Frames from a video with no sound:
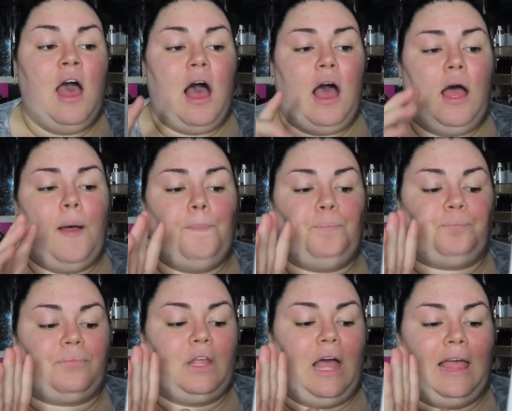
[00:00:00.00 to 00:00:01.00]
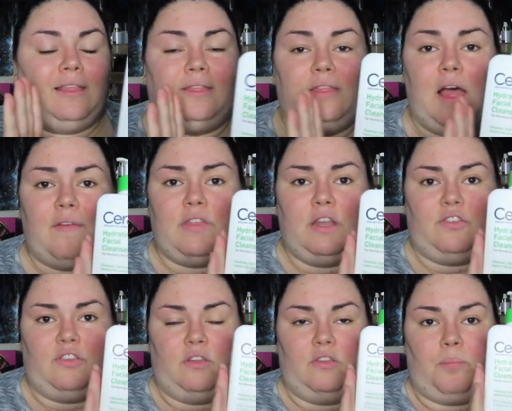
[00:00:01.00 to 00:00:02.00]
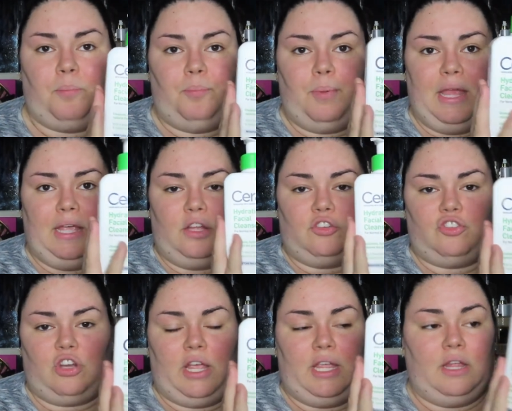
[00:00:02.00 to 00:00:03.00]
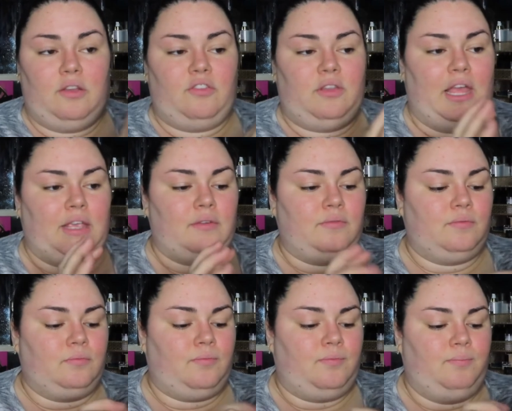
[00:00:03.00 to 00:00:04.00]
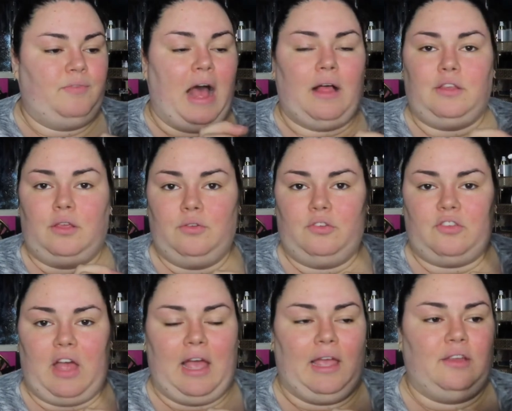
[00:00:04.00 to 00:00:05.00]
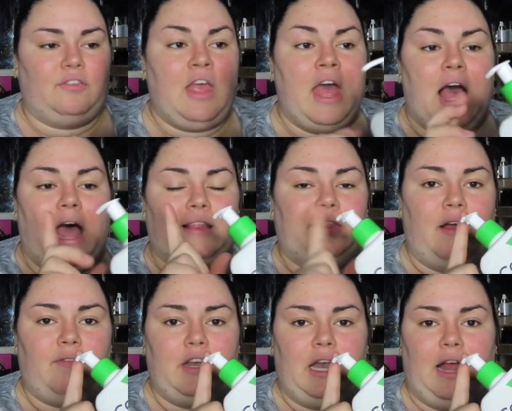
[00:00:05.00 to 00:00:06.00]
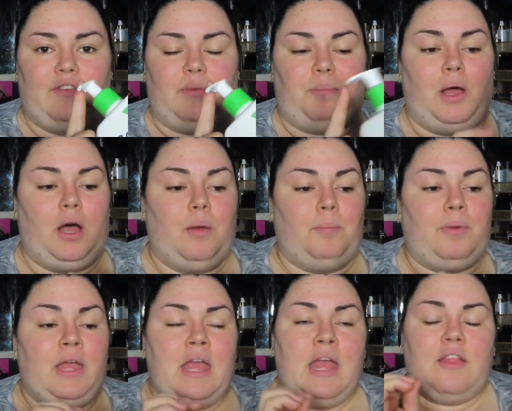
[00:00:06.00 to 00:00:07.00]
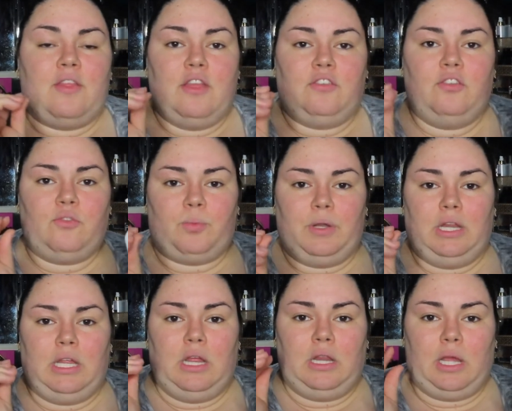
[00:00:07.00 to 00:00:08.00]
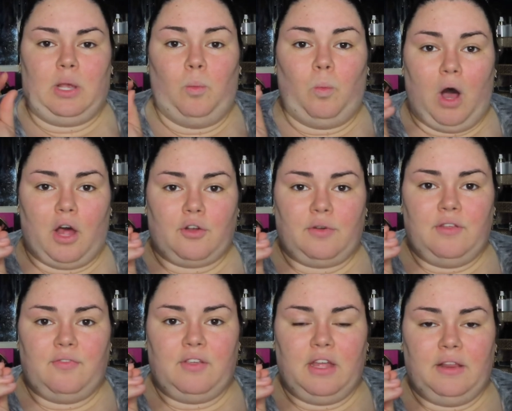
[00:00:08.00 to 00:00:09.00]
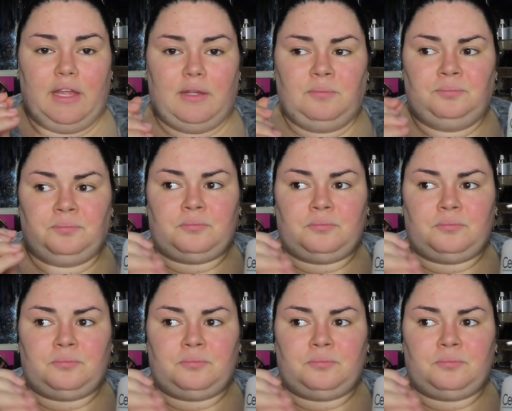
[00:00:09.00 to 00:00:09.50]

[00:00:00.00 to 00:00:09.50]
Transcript: I love that it's in this big, giant, like, value size. I love that it has a pump. This is really, like, watery feeling.